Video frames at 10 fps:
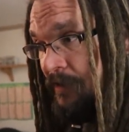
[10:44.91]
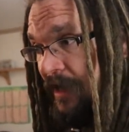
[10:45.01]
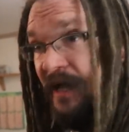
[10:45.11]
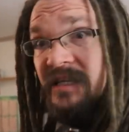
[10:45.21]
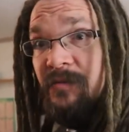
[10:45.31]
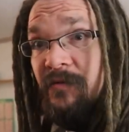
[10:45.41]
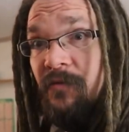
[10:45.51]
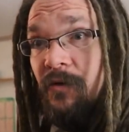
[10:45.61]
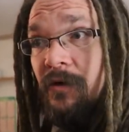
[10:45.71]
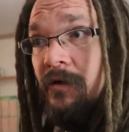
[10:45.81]
eggs
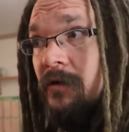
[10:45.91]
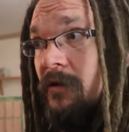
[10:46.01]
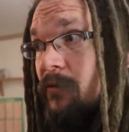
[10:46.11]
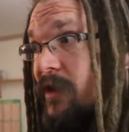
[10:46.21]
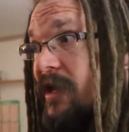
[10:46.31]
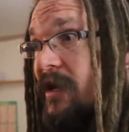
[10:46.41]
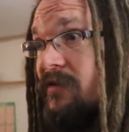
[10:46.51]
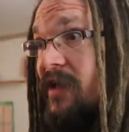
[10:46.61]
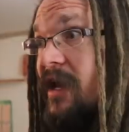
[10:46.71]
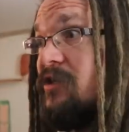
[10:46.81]
before. He,
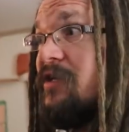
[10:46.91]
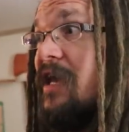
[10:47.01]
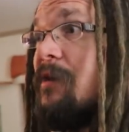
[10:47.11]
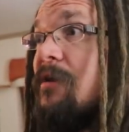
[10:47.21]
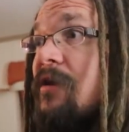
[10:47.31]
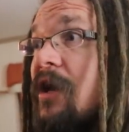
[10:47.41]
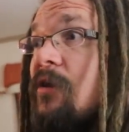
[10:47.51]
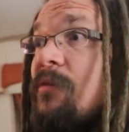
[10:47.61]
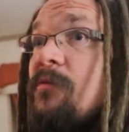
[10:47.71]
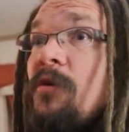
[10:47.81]
they actually came down and
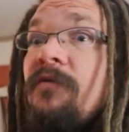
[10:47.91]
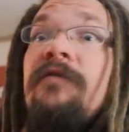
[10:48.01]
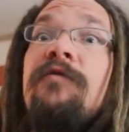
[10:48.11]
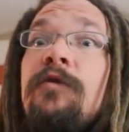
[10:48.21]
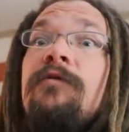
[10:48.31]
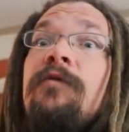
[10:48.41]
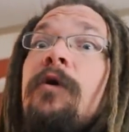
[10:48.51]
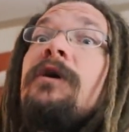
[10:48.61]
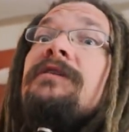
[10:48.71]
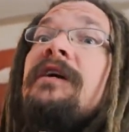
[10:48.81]
helped me move a food
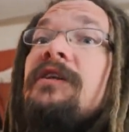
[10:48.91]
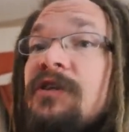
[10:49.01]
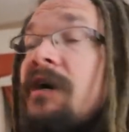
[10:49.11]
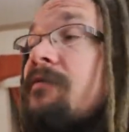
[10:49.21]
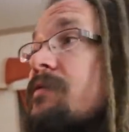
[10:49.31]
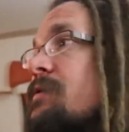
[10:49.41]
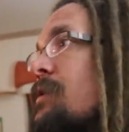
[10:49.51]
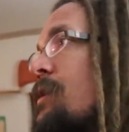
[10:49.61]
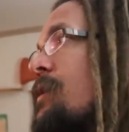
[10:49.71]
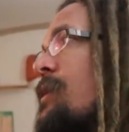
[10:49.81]
forest at Jeff's.
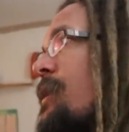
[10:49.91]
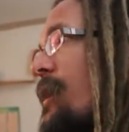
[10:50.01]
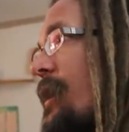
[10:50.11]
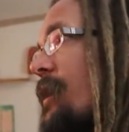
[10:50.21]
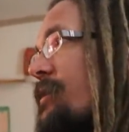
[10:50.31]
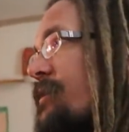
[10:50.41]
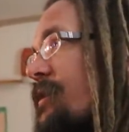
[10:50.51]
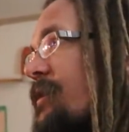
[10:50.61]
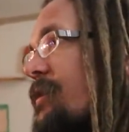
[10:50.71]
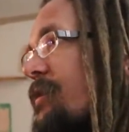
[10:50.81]
And
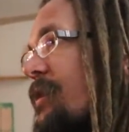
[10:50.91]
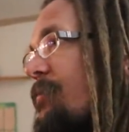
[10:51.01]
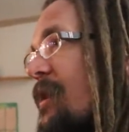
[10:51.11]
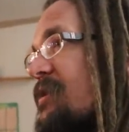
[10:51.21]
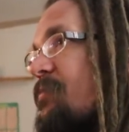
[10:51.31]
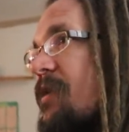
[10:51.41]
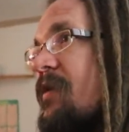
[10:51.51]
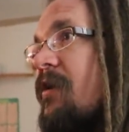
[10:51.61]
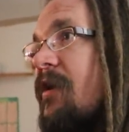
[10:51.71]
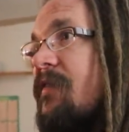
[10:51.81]
uh, I passed by
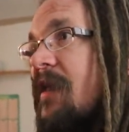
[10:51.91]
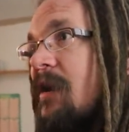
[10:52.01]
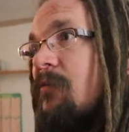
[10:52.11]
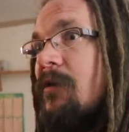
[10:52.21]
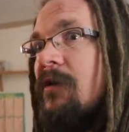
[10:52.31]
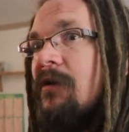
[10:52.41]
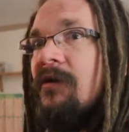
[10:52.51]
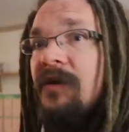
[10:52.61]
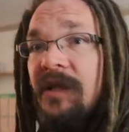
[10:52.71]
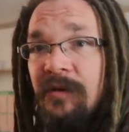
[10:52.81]
there and they
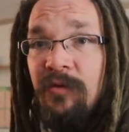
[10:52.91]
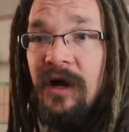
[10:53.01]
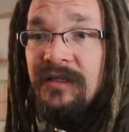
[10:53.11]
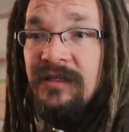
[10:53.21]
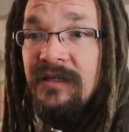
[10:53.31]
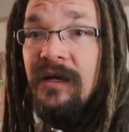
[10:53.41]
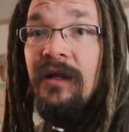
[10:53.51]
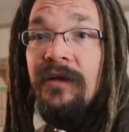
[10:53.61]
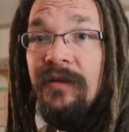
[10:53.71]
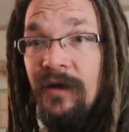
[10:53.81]
were in the process of
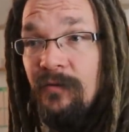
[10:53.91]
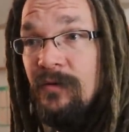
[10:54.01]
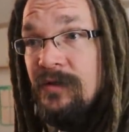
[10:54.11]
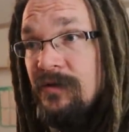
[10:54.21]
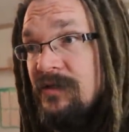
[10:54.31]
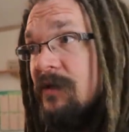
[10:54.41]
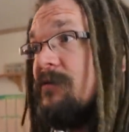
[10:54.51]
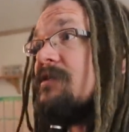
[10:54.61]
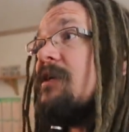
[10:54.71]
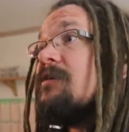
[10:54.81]
culling their roosters. They
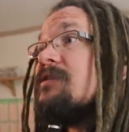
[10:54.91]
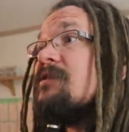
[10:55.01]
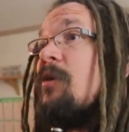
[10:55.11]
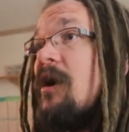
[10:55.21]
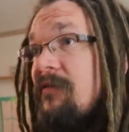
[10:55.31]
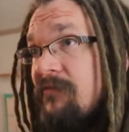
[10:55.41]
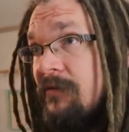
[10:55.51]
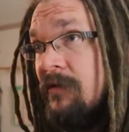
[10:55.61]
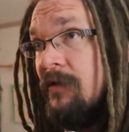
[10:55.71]
were selling some off